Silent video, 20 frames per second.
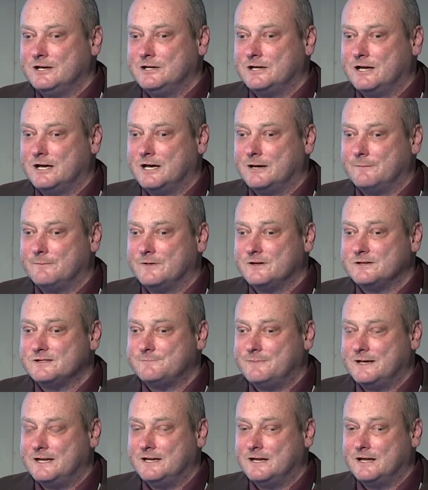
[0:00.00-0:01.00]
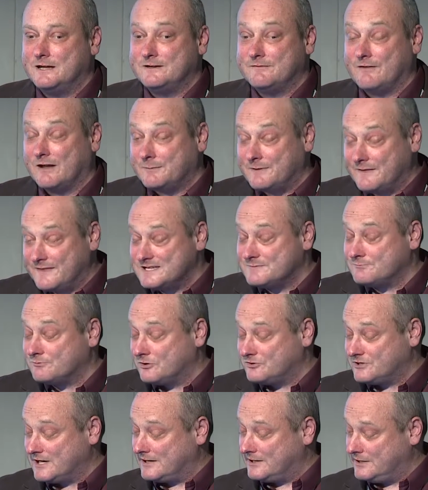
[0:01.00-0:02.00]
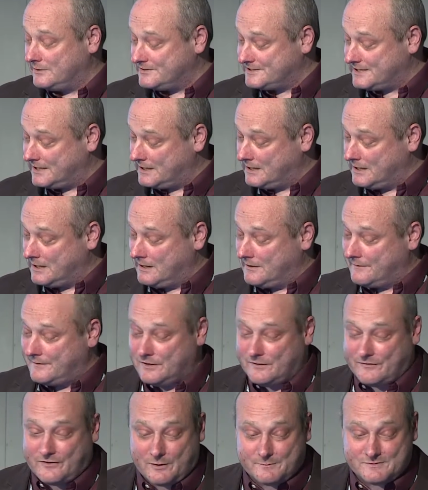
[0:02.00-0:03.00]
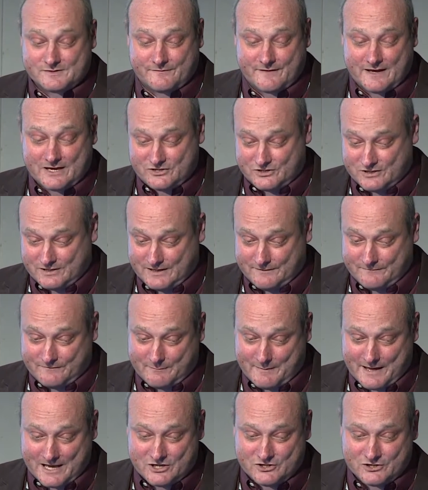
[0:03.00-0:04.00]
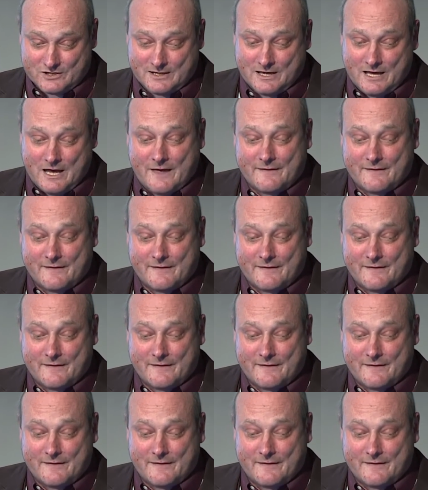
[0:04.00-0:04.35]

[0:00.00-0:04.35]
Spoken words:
that's been developed in this project using the Earth observation information.